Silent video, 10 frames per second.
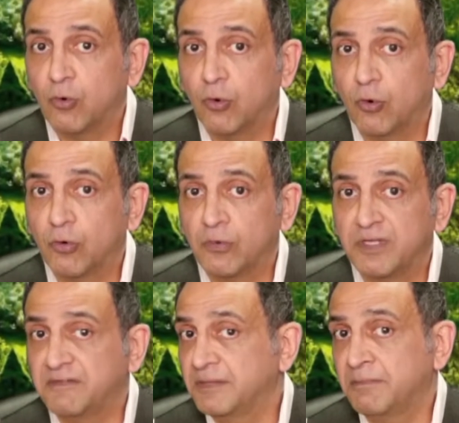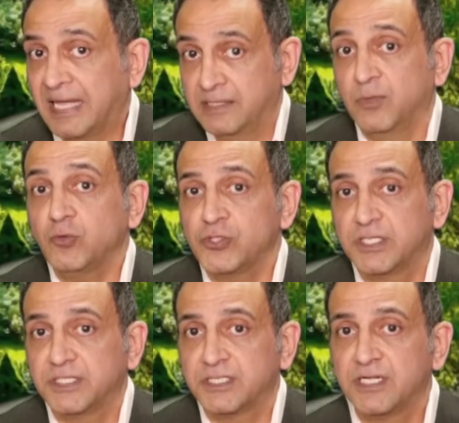or even bad
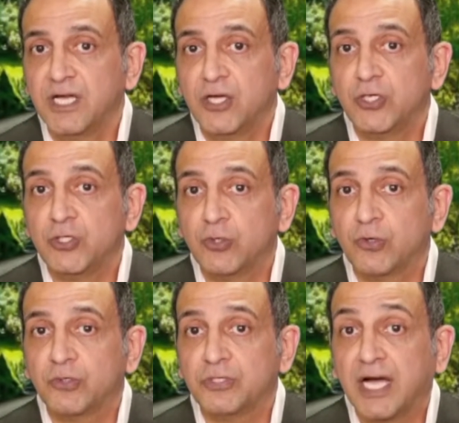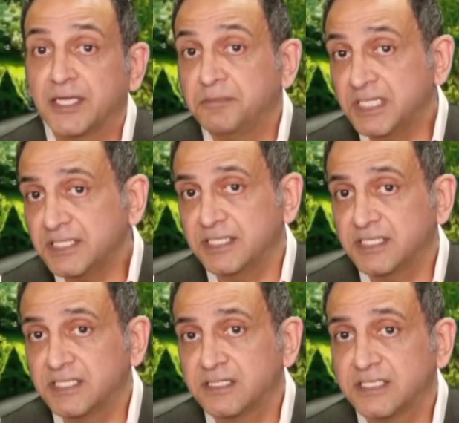emotions, your
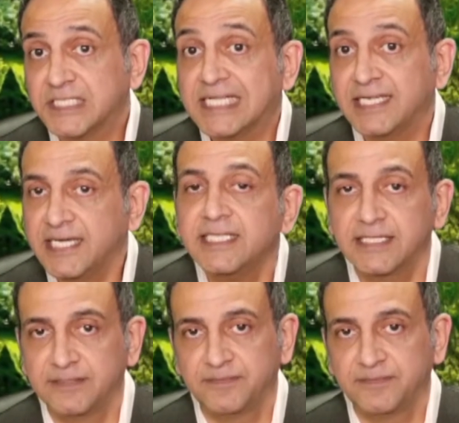diabetes stay hidden.